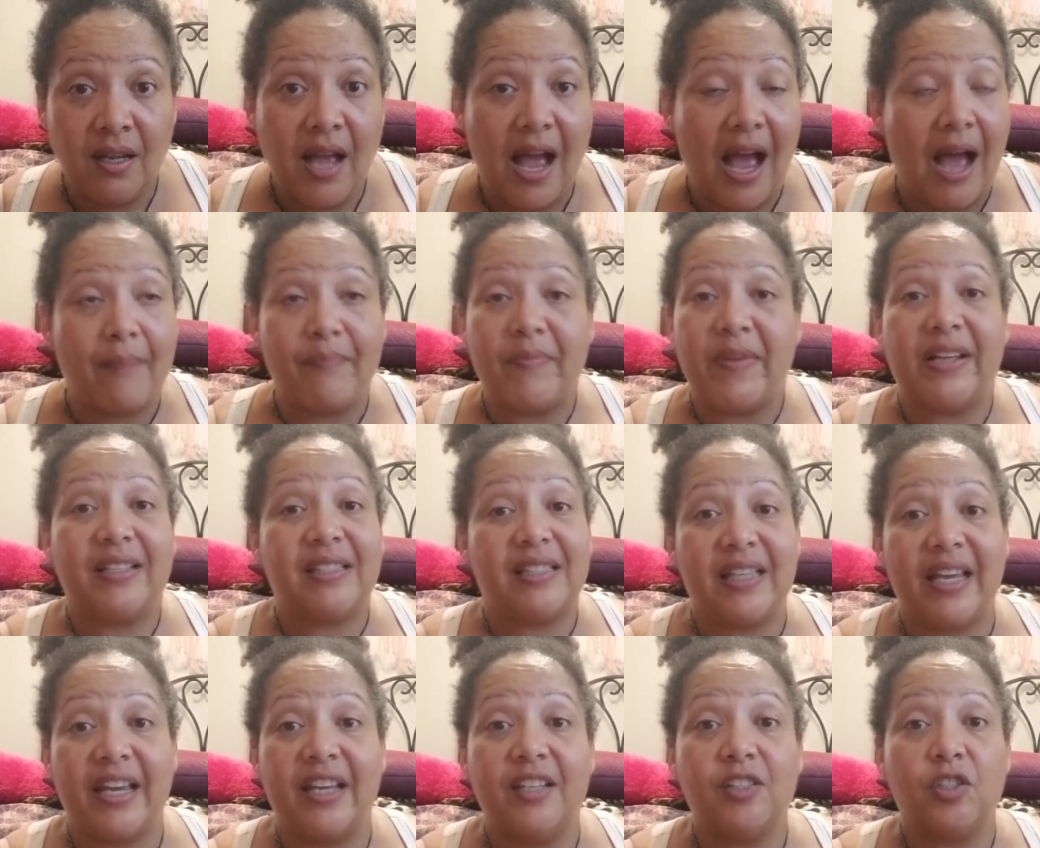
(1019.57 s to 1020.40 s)
I'm not
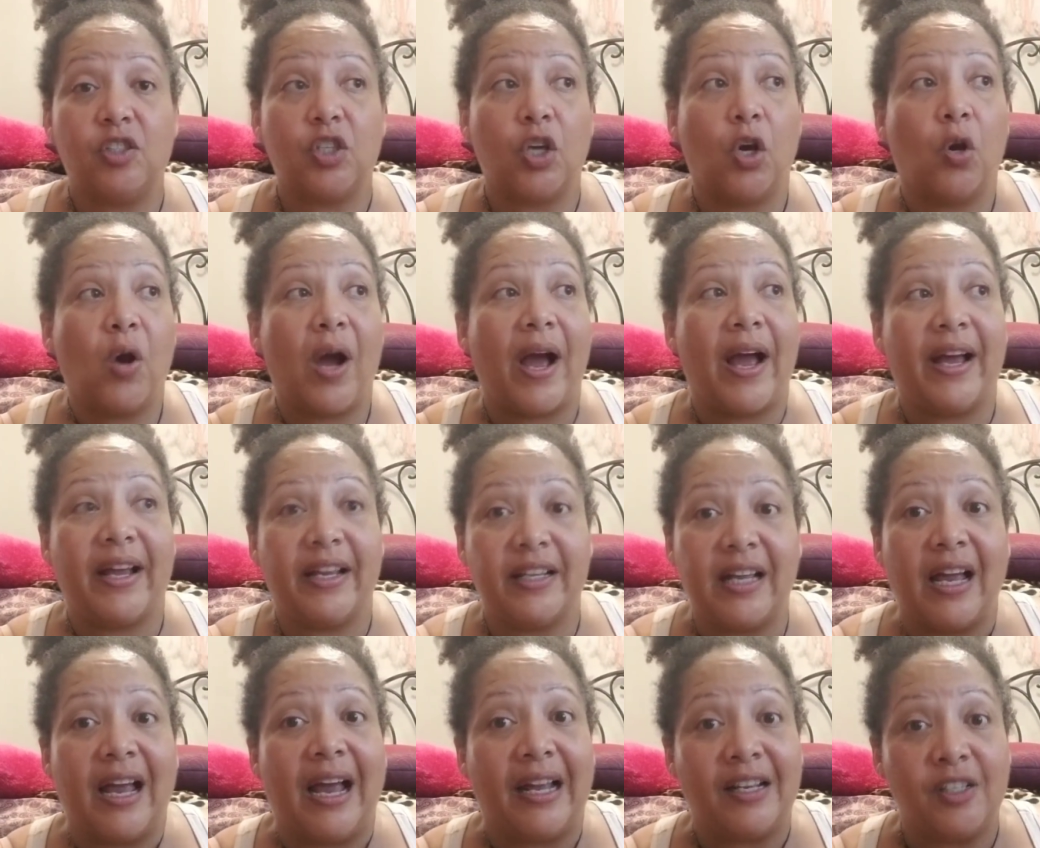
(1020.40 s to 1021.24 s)
saying so.
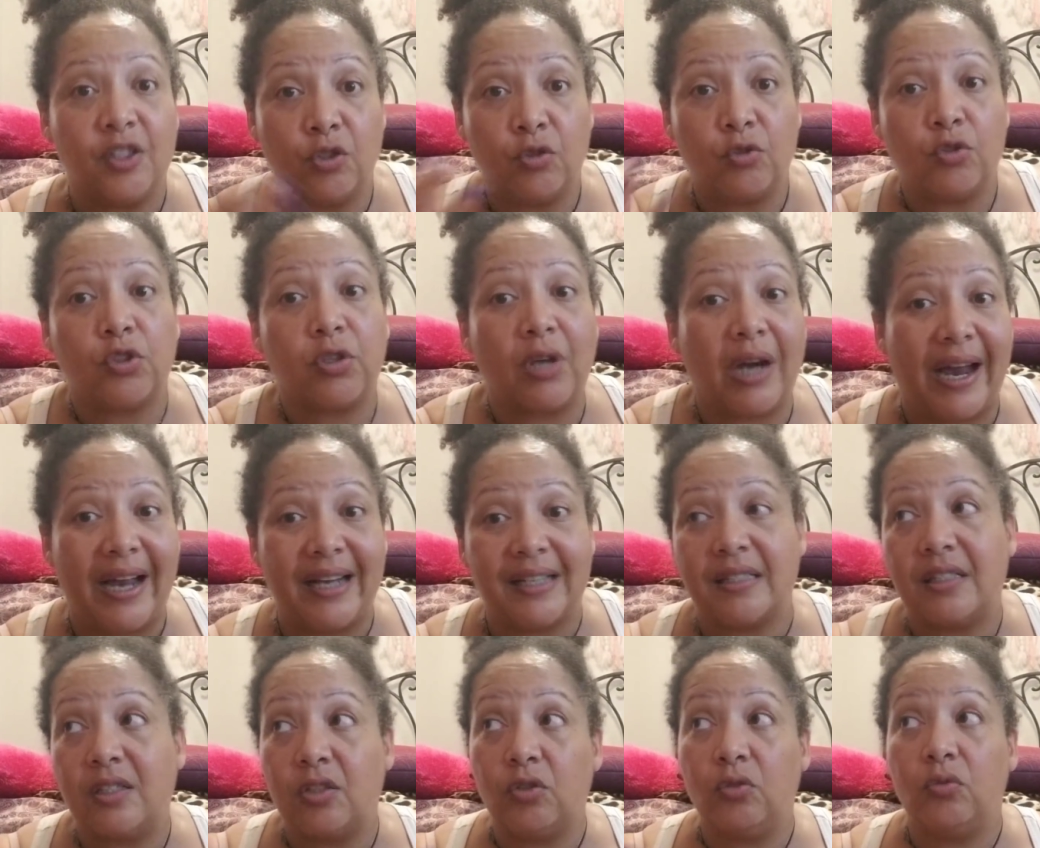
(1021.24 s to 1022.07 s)
I, I do try
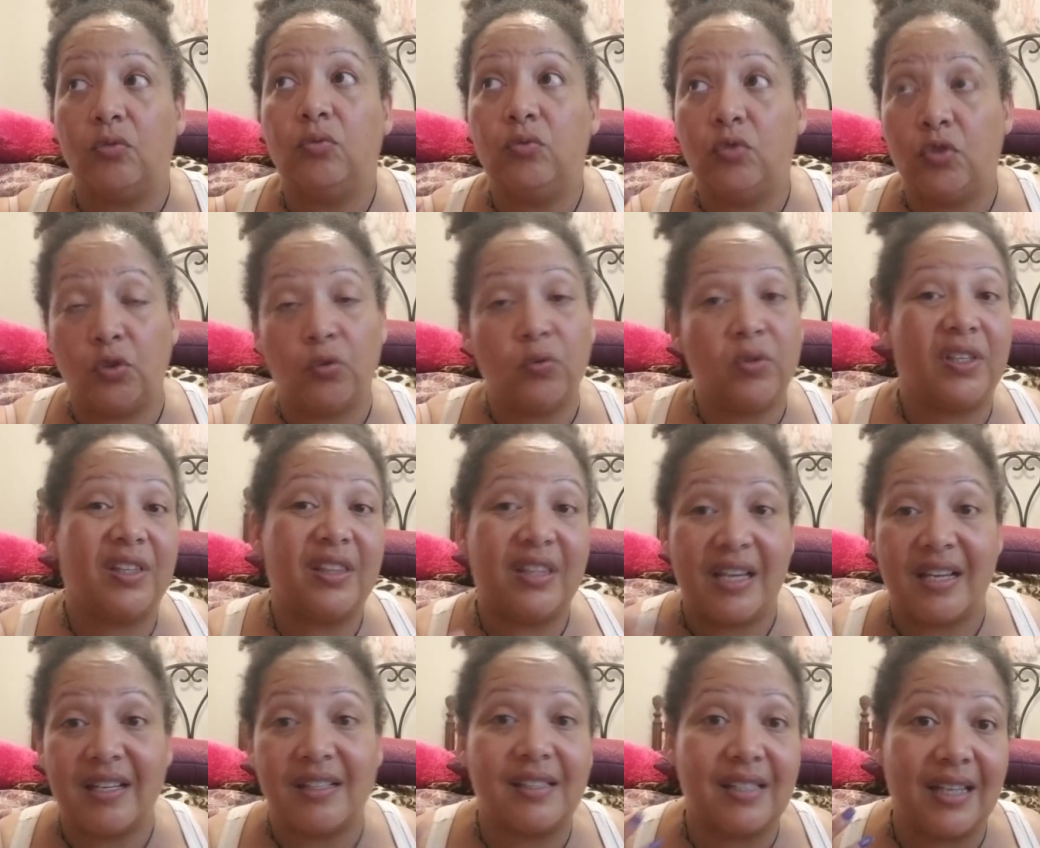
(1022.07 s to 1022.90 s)
to do the
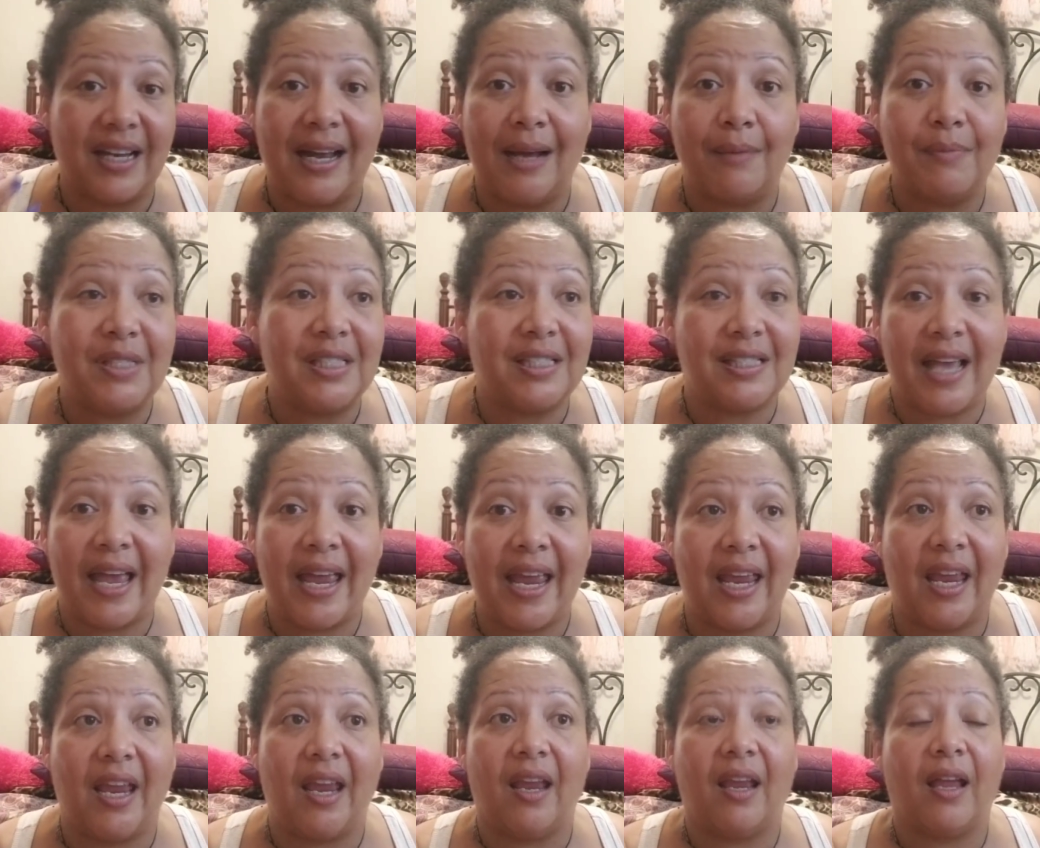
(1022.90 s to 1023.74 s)
things that I'm
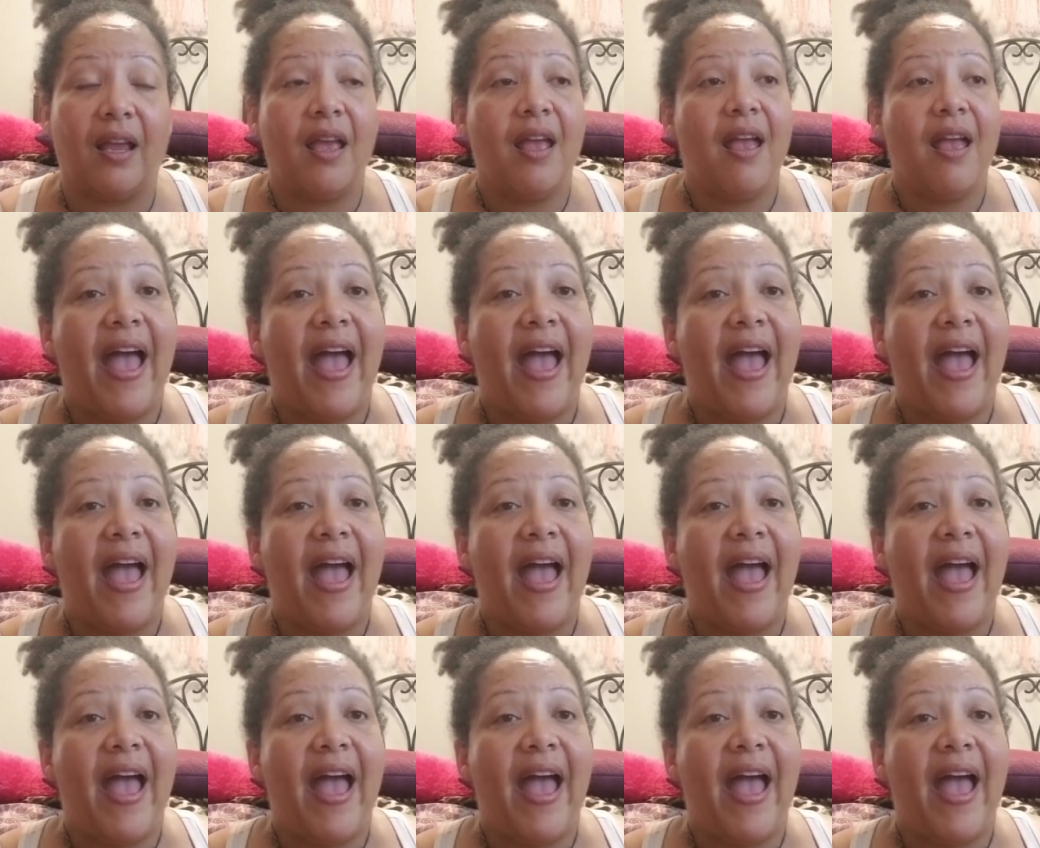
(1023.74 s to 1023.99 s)
saying.